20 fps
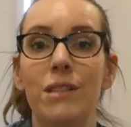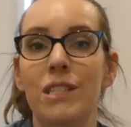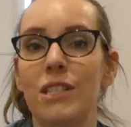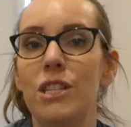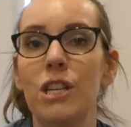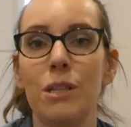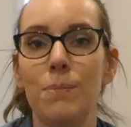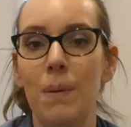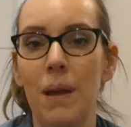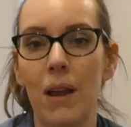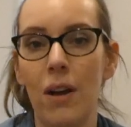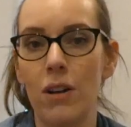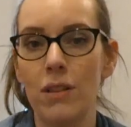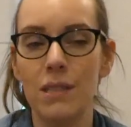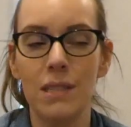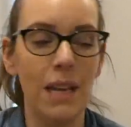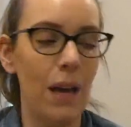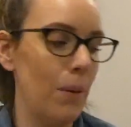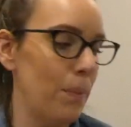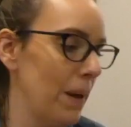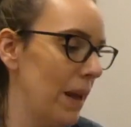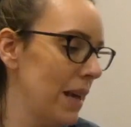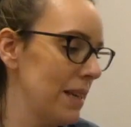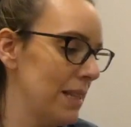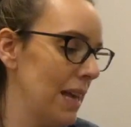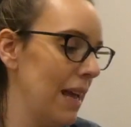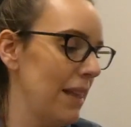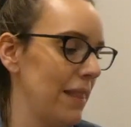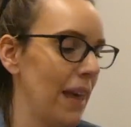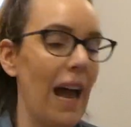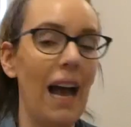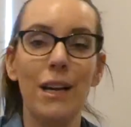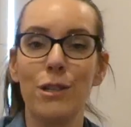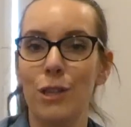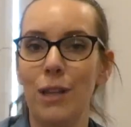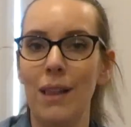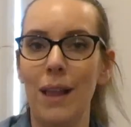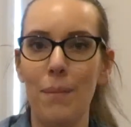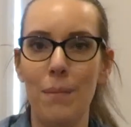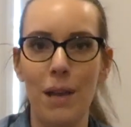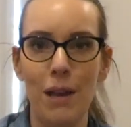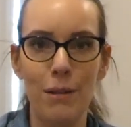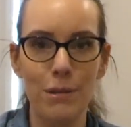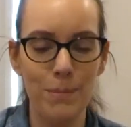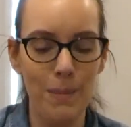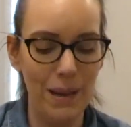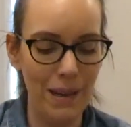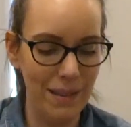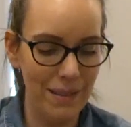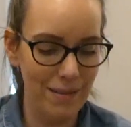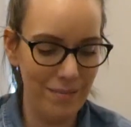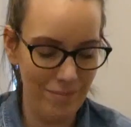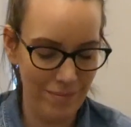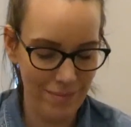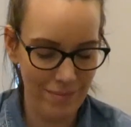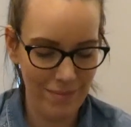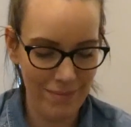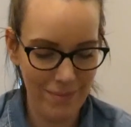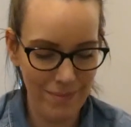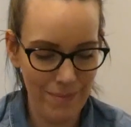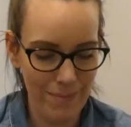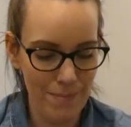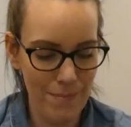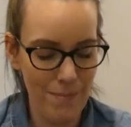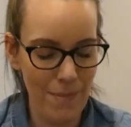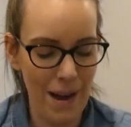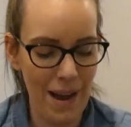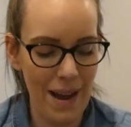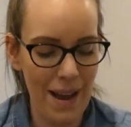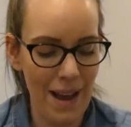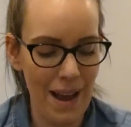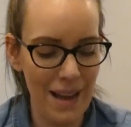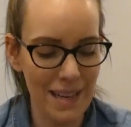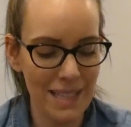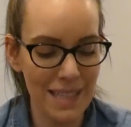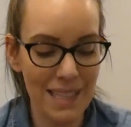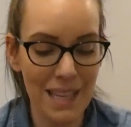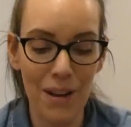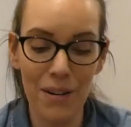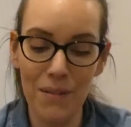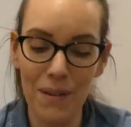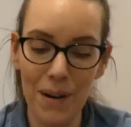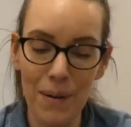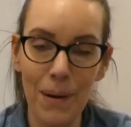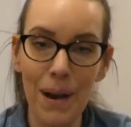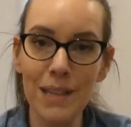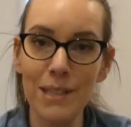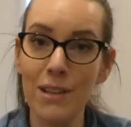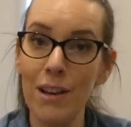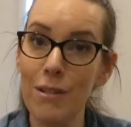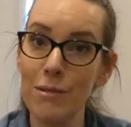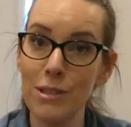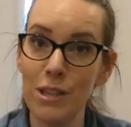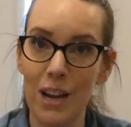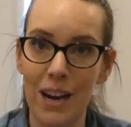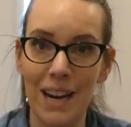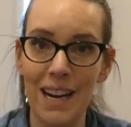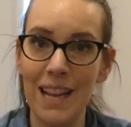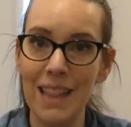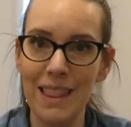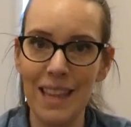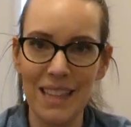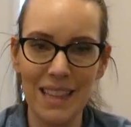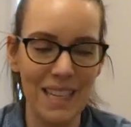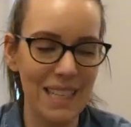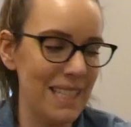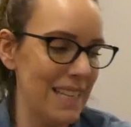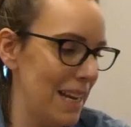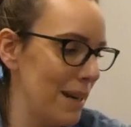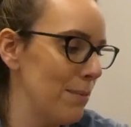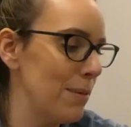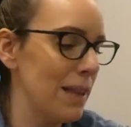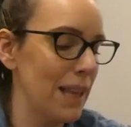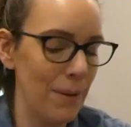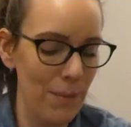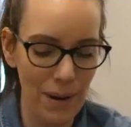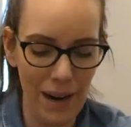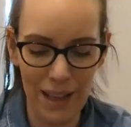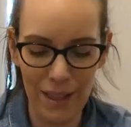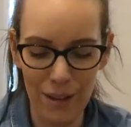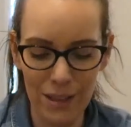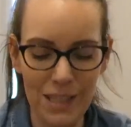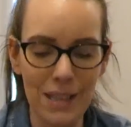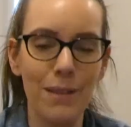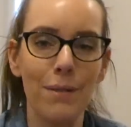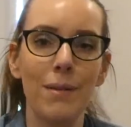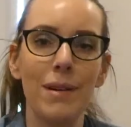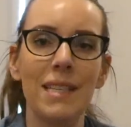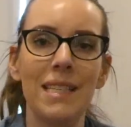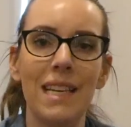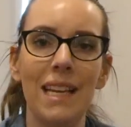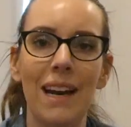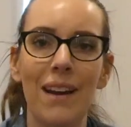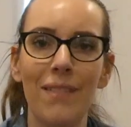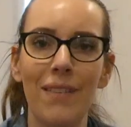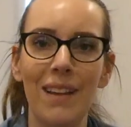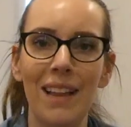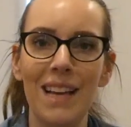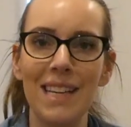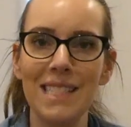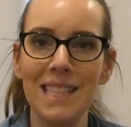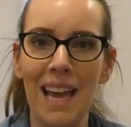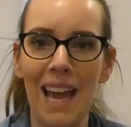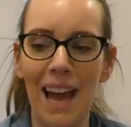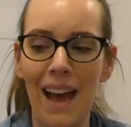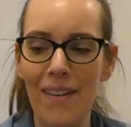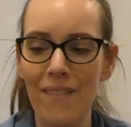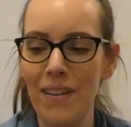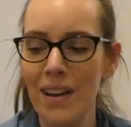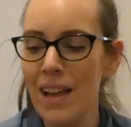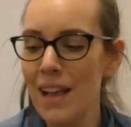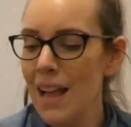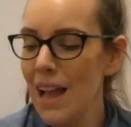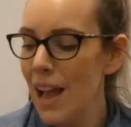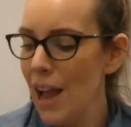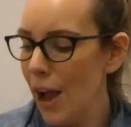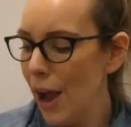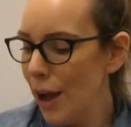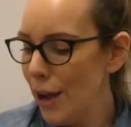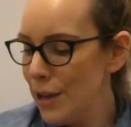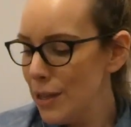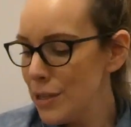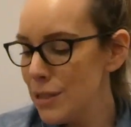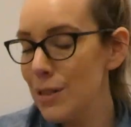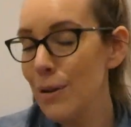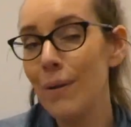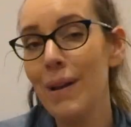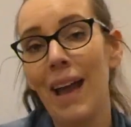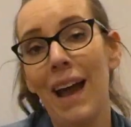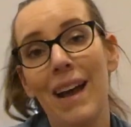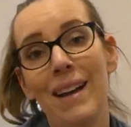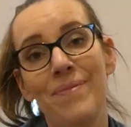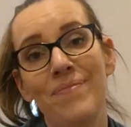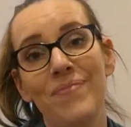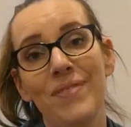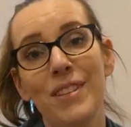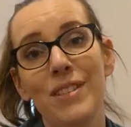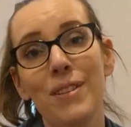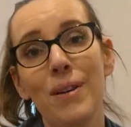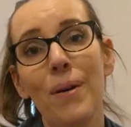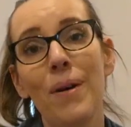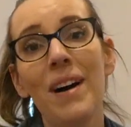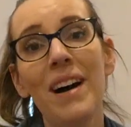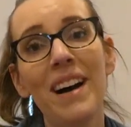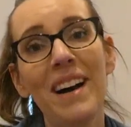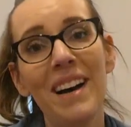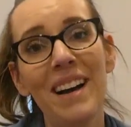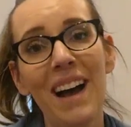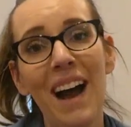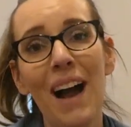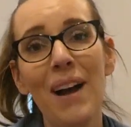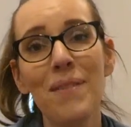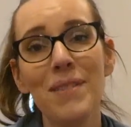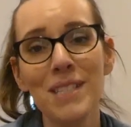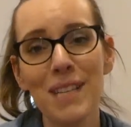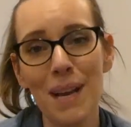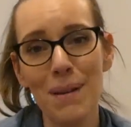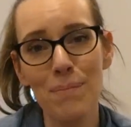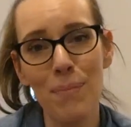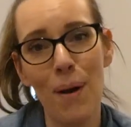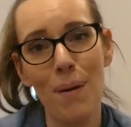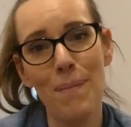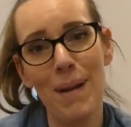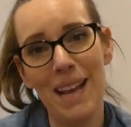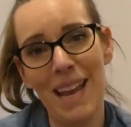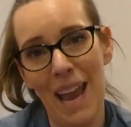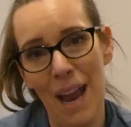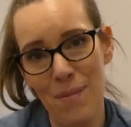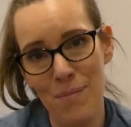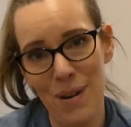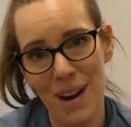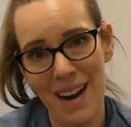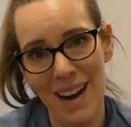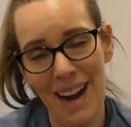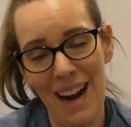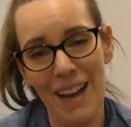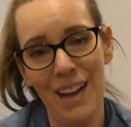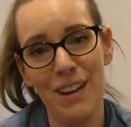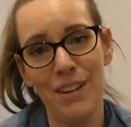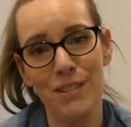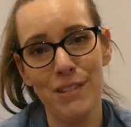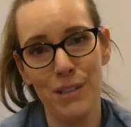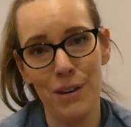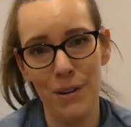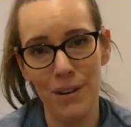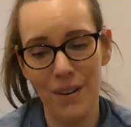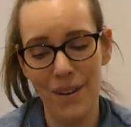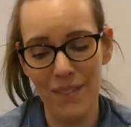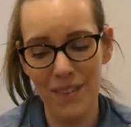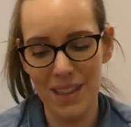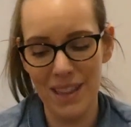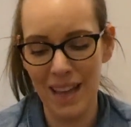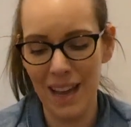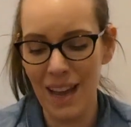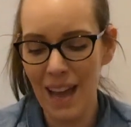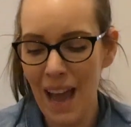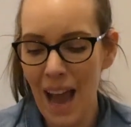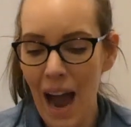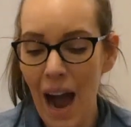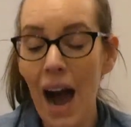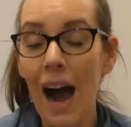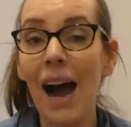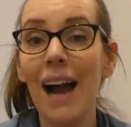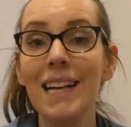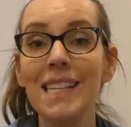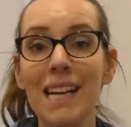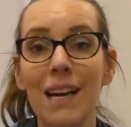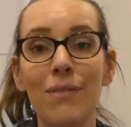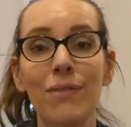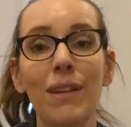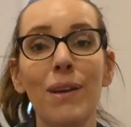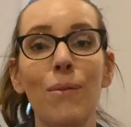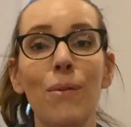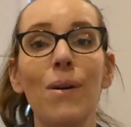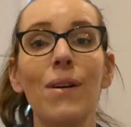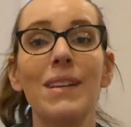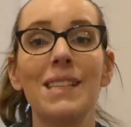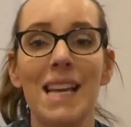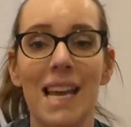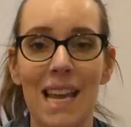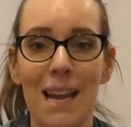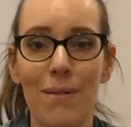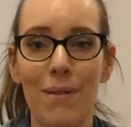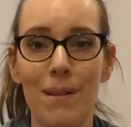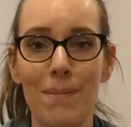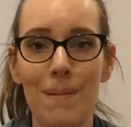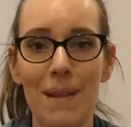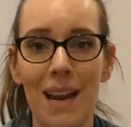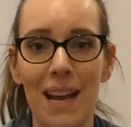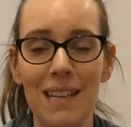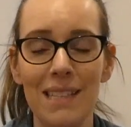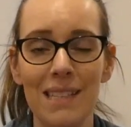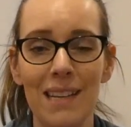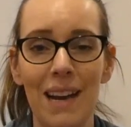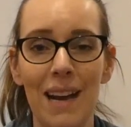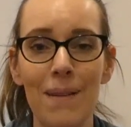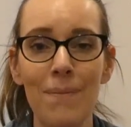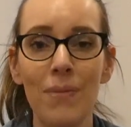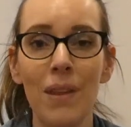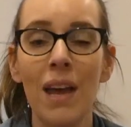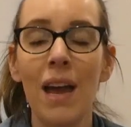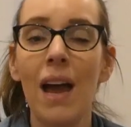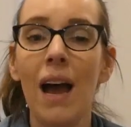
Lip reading: just being on sale because they actually let me use my discount right away. So that was good. I didn't think they did, but then when I looked at the receipt, I realized they have. So yeah, so I wish I had brought my camera in and I could have showed you everything. I definitely will take it with me next time,